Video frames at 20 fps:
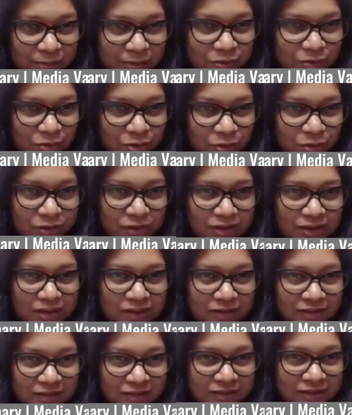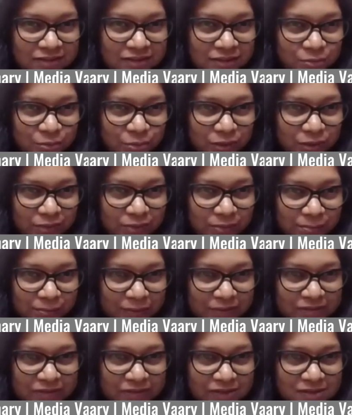about online releases? What about
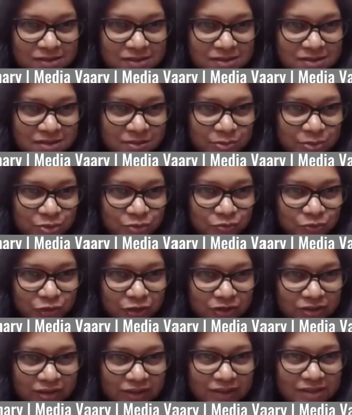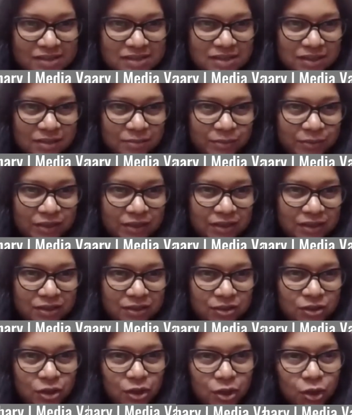press release distribution for traditional
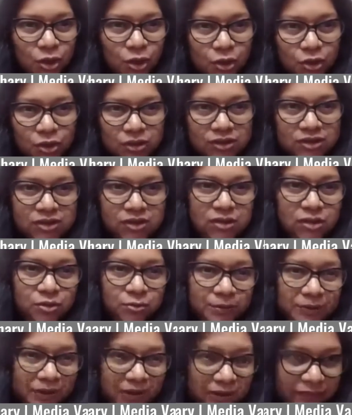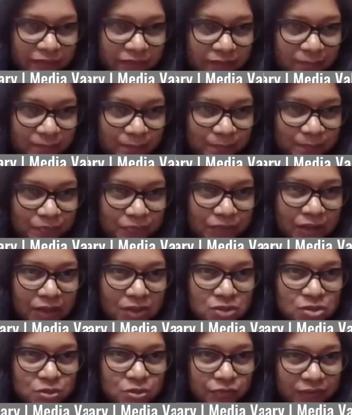media on a global level?
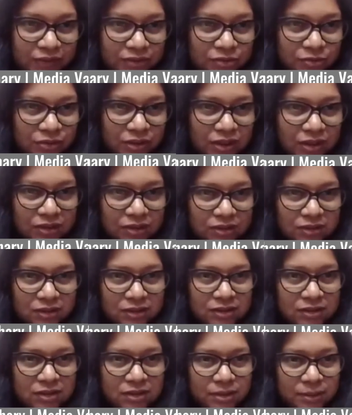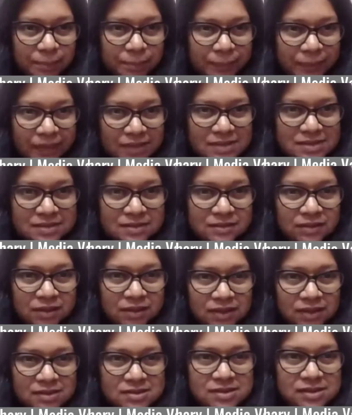So, Victoria, press
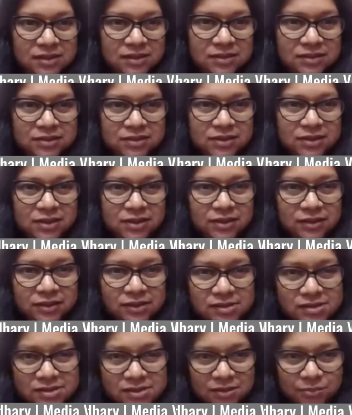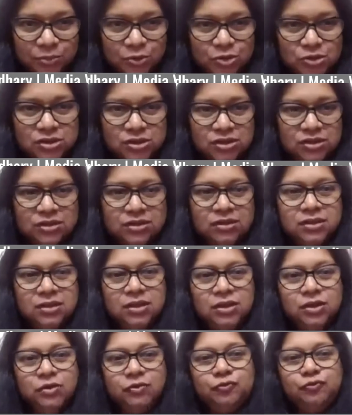releases distribution
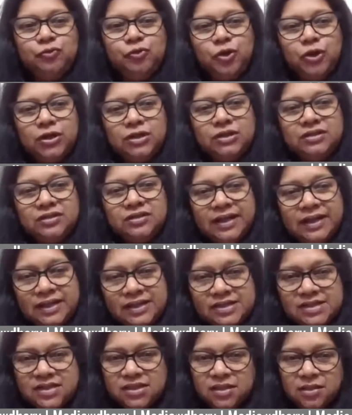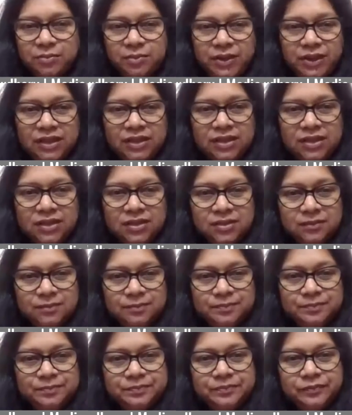for traditional media